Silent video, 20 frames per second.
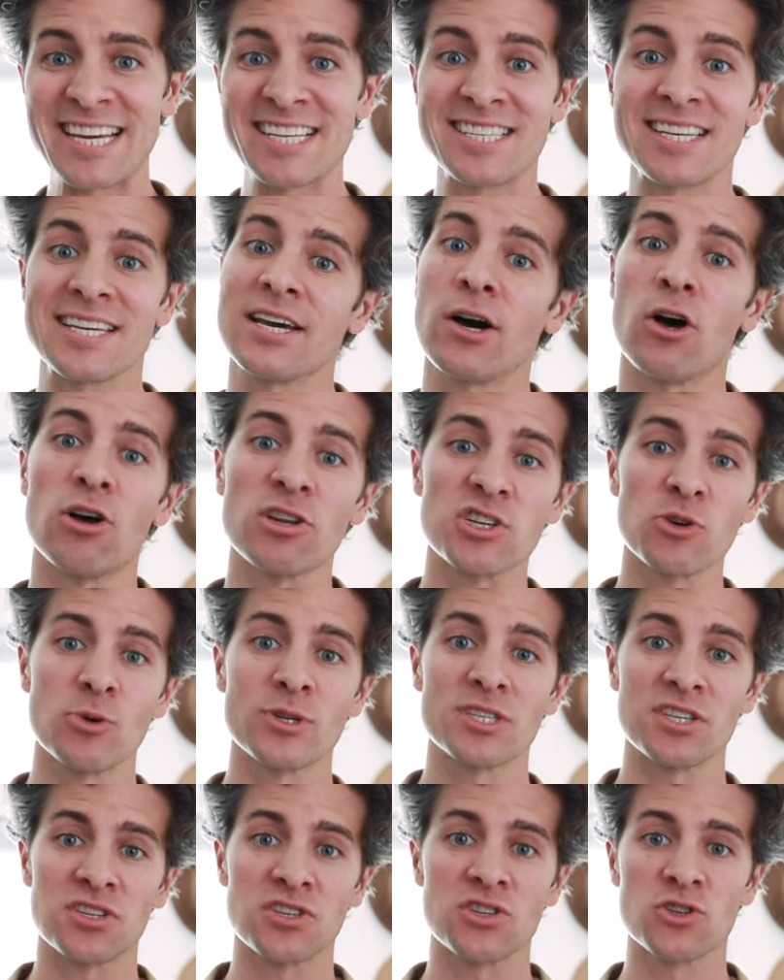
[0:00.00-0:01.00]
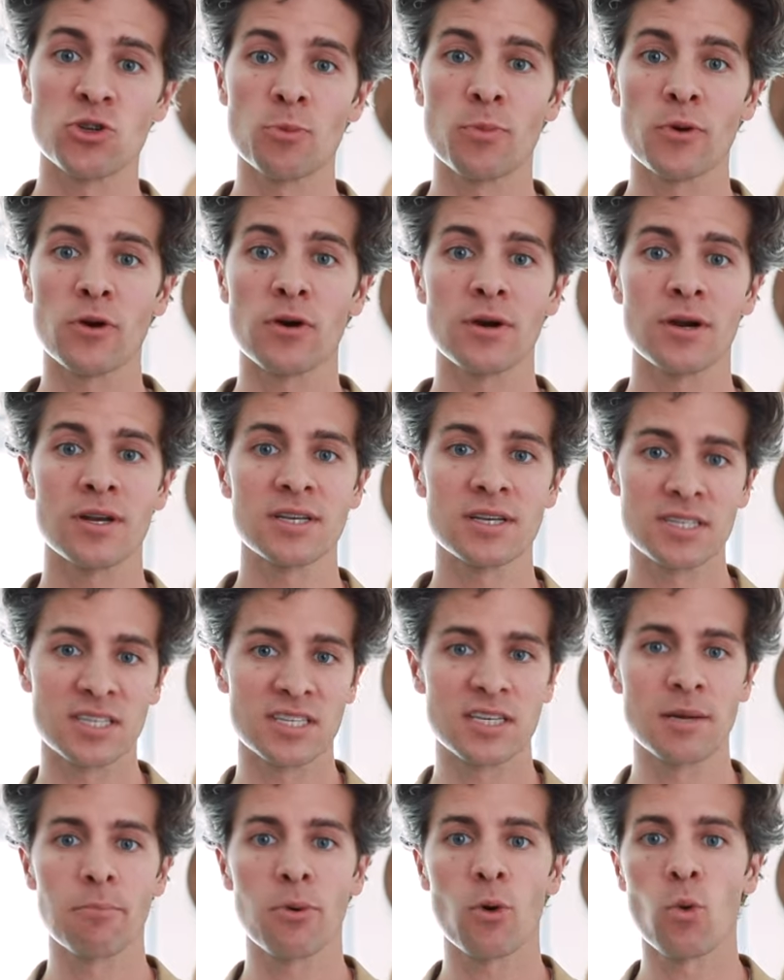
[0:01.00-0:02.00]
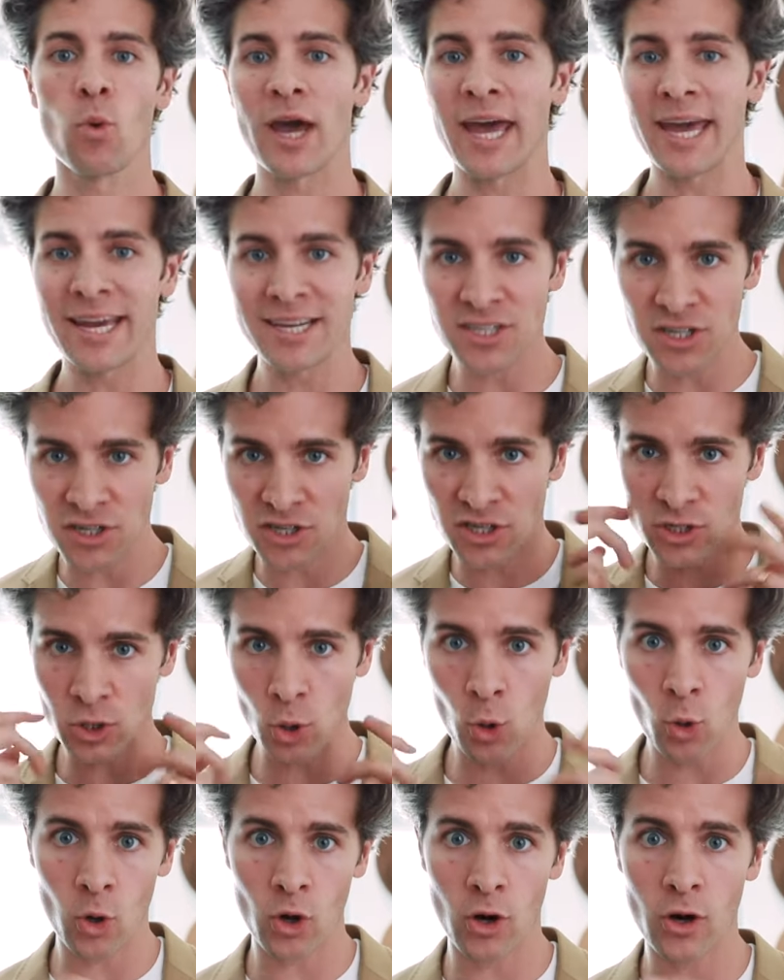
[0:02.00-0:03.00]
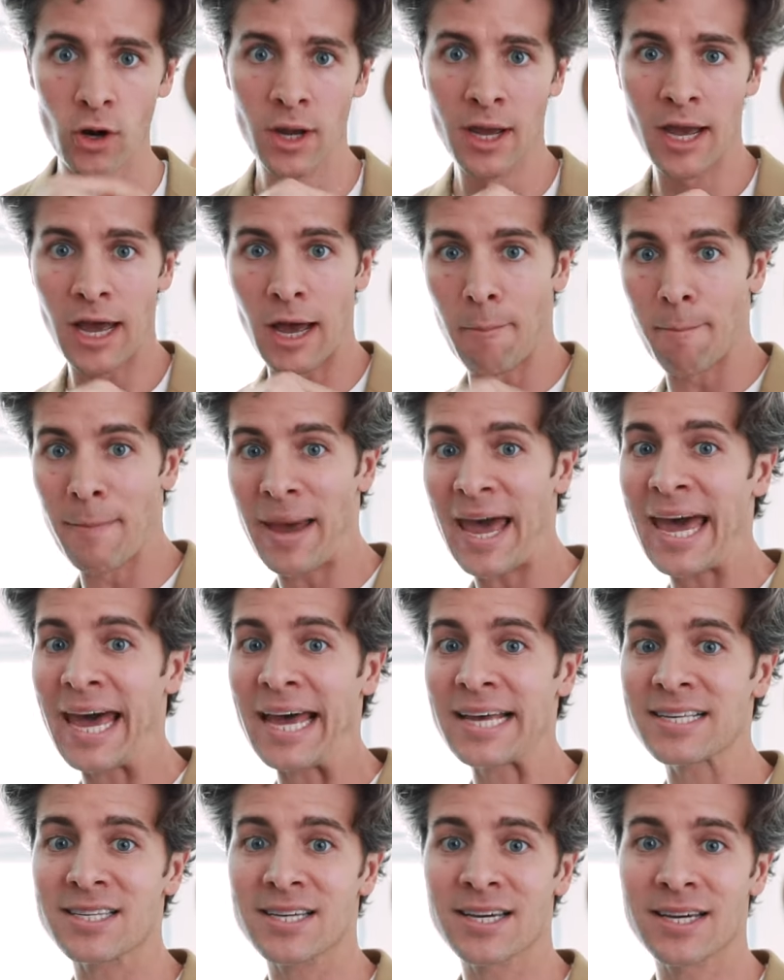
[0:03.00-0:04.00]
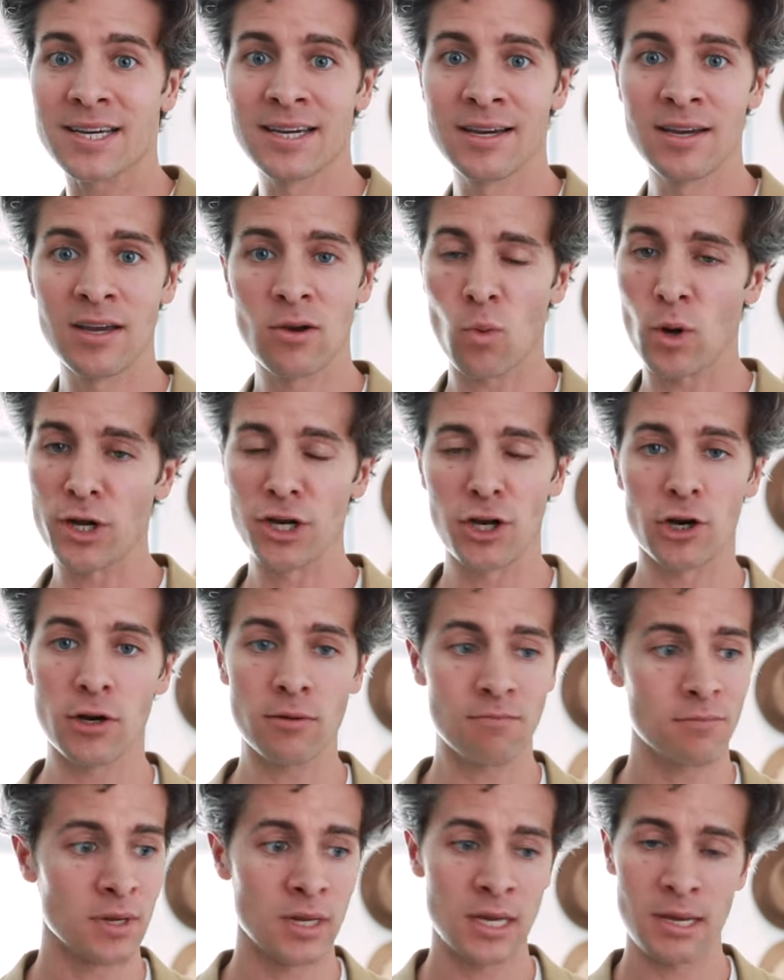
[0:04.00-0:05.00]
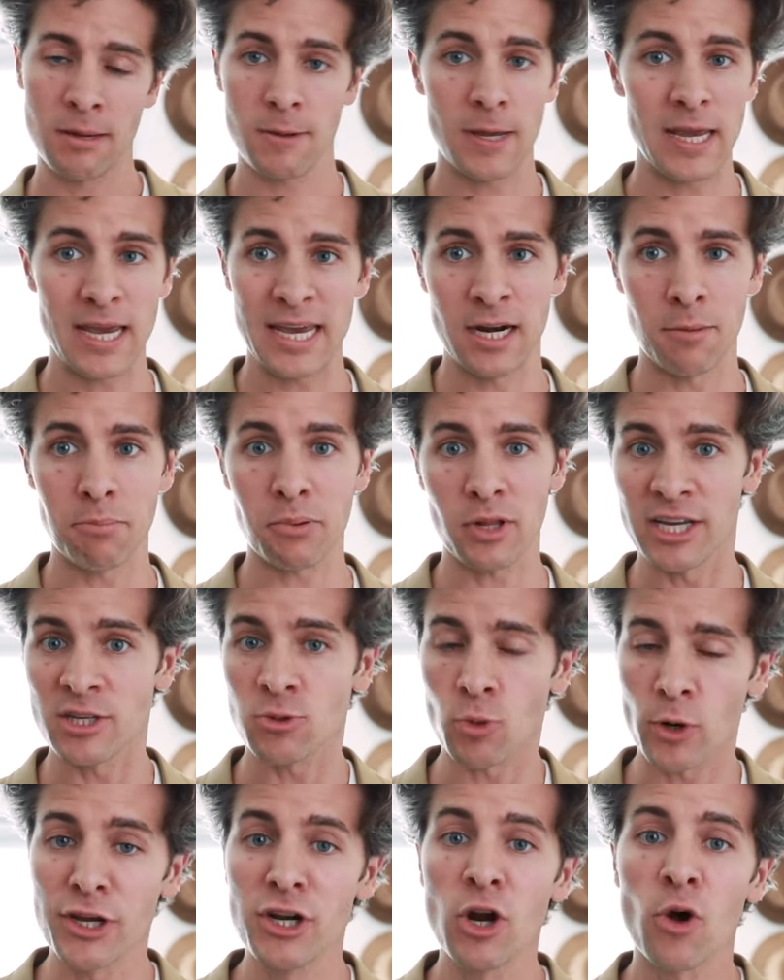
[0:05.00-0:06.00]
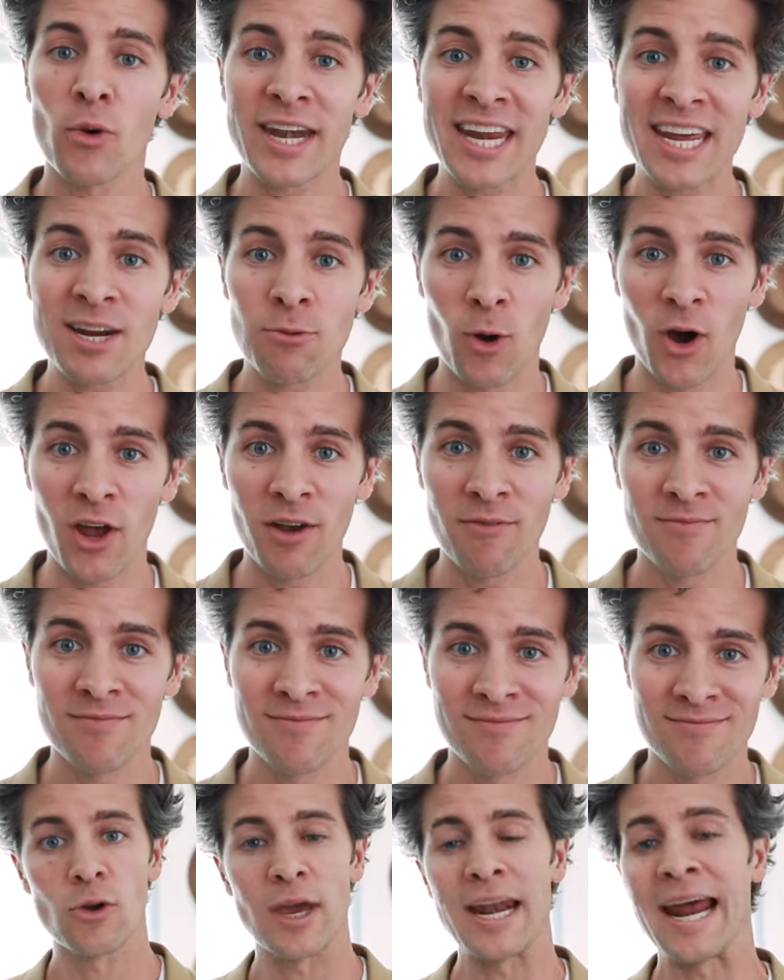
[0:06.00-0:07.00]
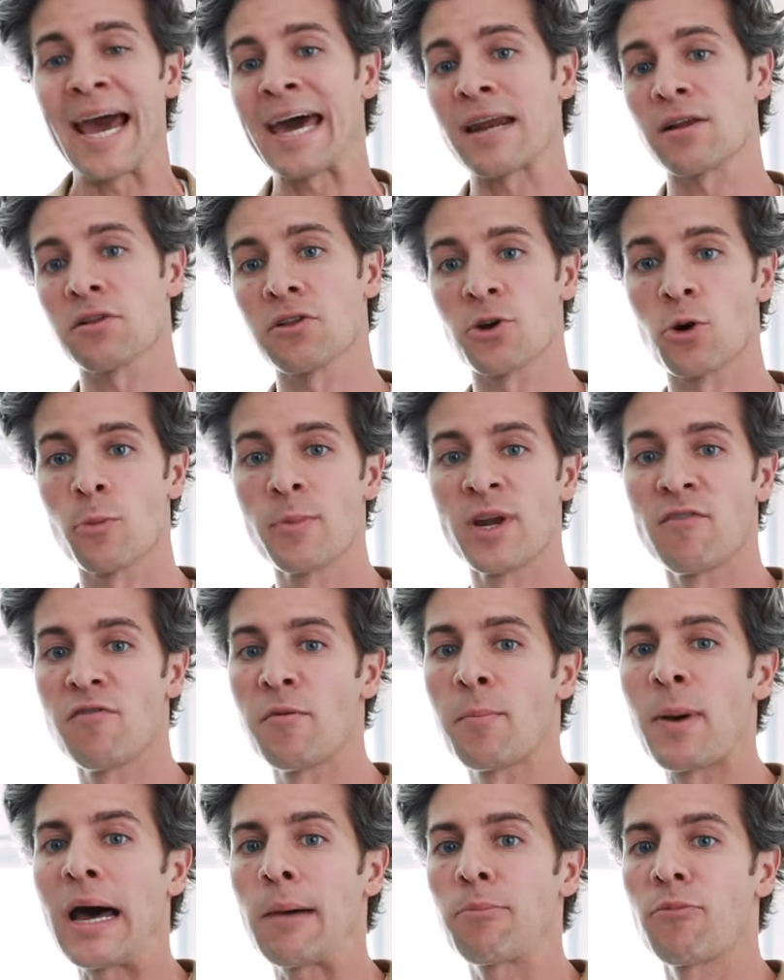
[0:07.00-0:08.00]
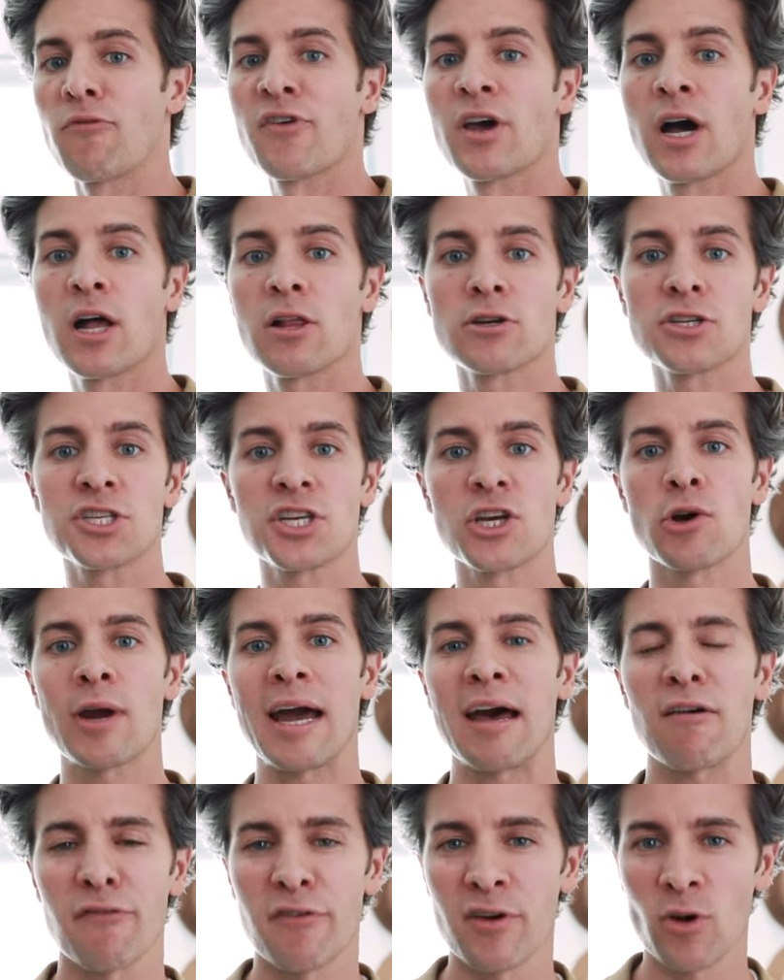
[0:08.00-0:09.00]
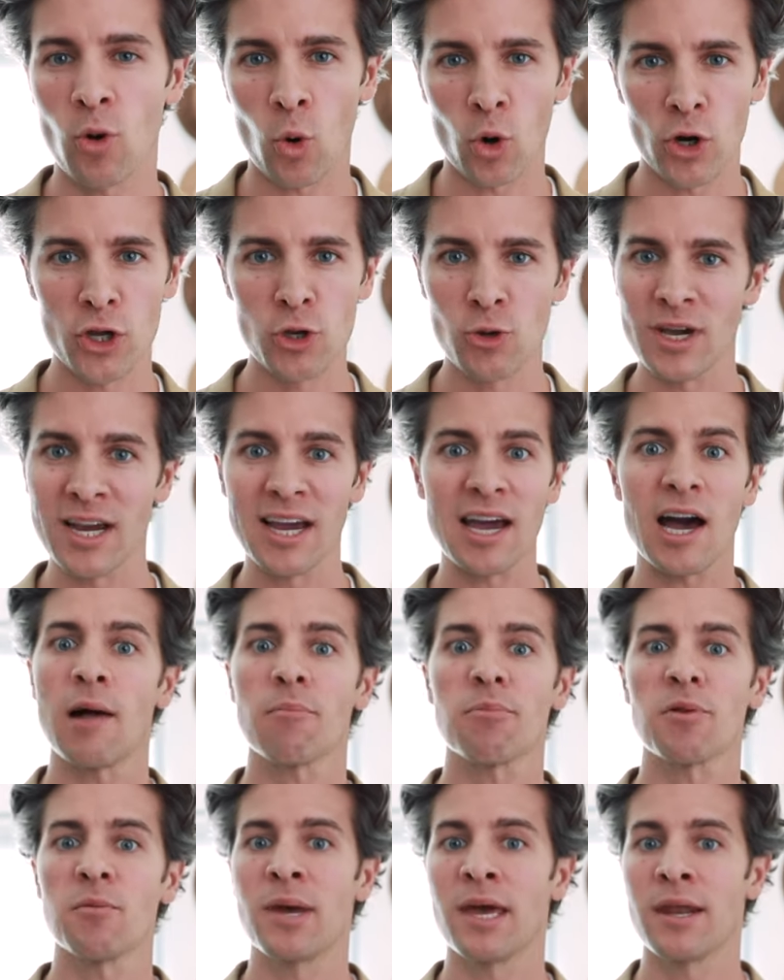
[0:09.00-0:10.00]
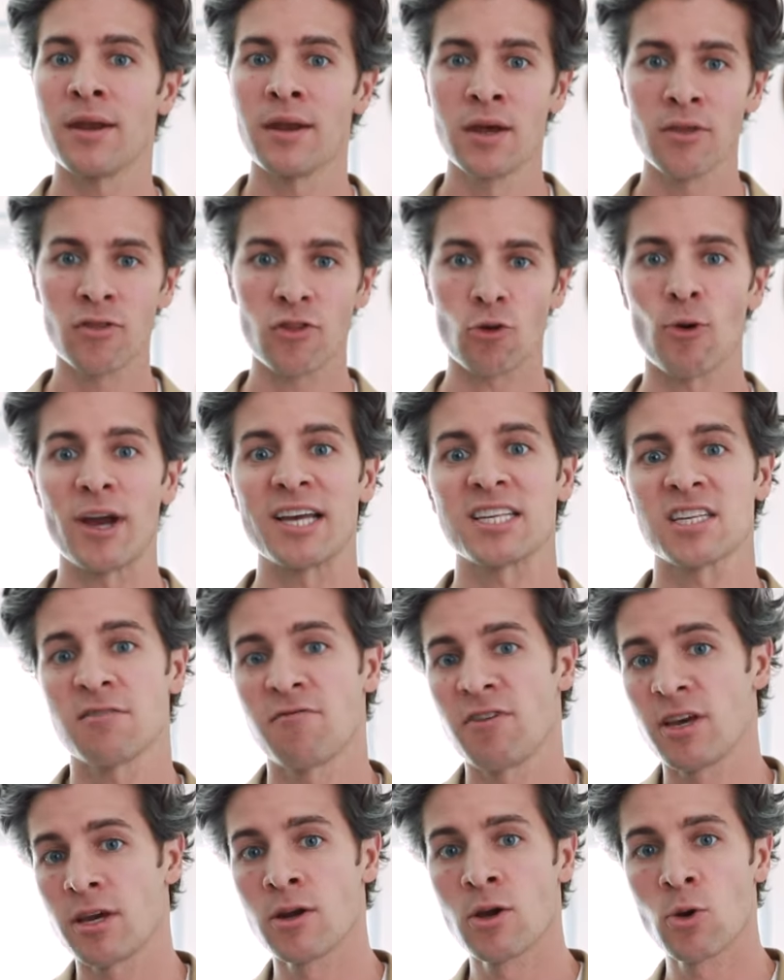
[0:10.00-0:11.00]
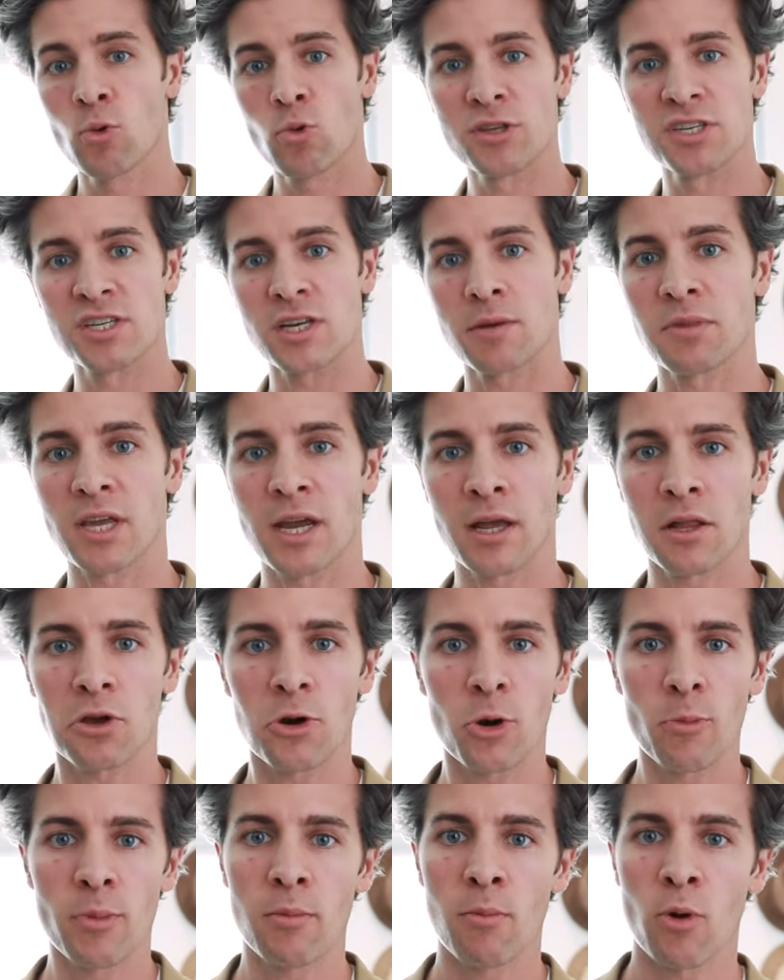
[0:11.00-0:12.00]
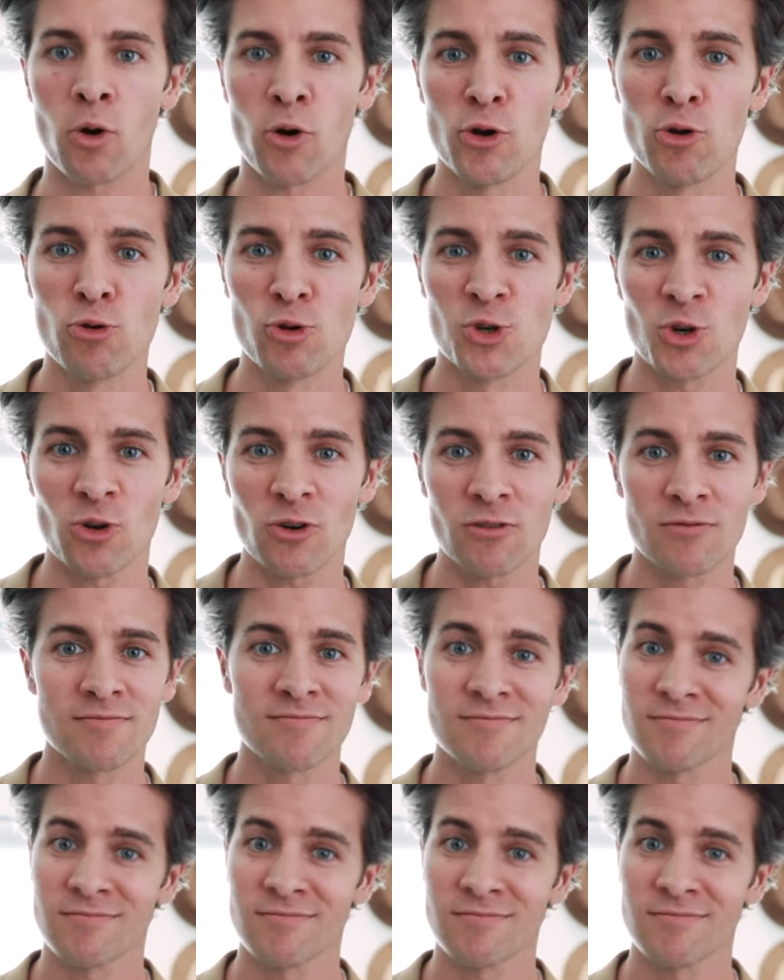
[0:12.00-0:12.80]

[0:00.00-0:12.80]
easy. Also, it's a super simple way to store a mask when you're in a place where you don't need one. You can add a little bit of a pop of color to your outfit, or you can complement the rest of it with something a little bit more neutral.